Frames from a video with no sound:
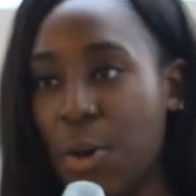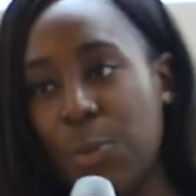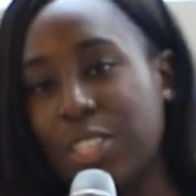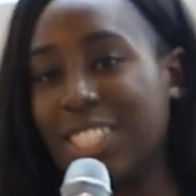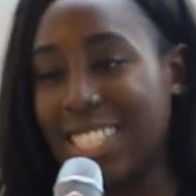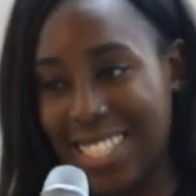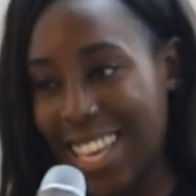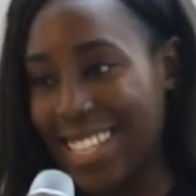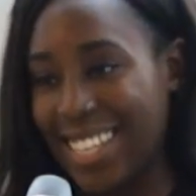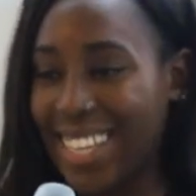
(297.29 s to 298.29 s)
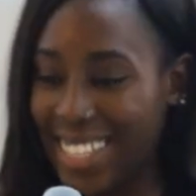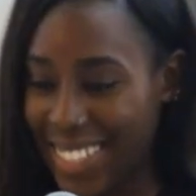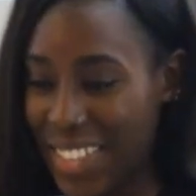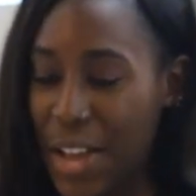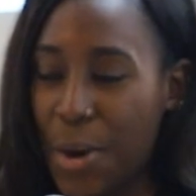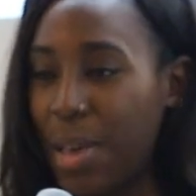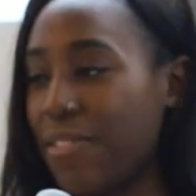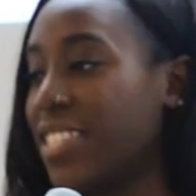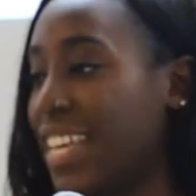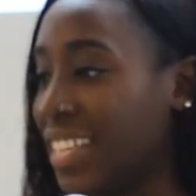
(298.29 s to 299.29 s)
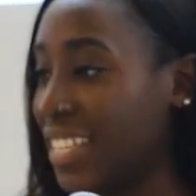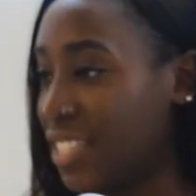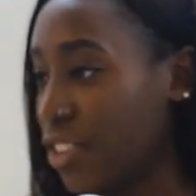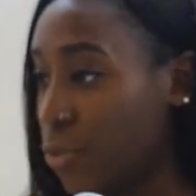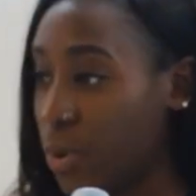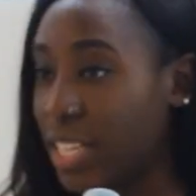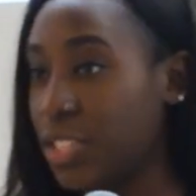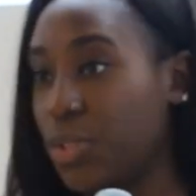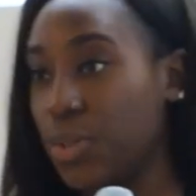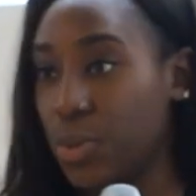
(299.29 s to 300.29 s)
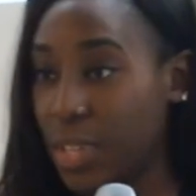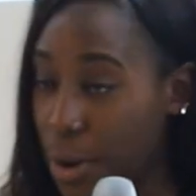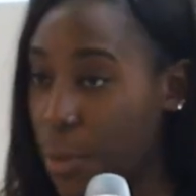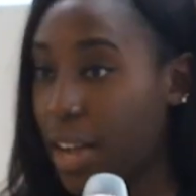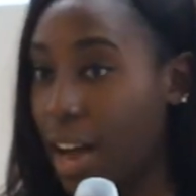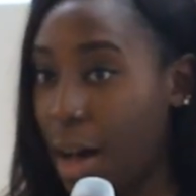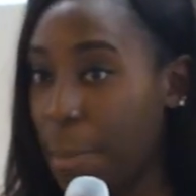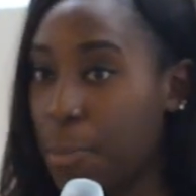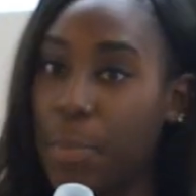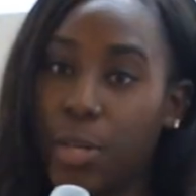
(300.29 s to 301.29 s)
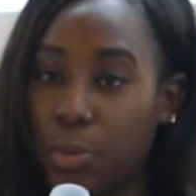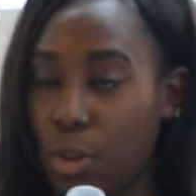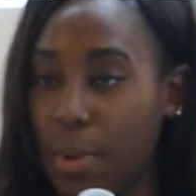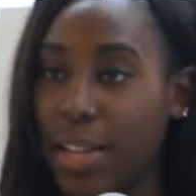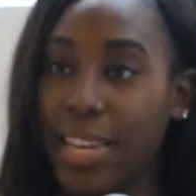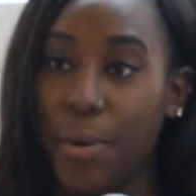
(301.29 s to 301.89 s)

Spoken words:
when she said, we have a tendency of wanting to network up, but it's all about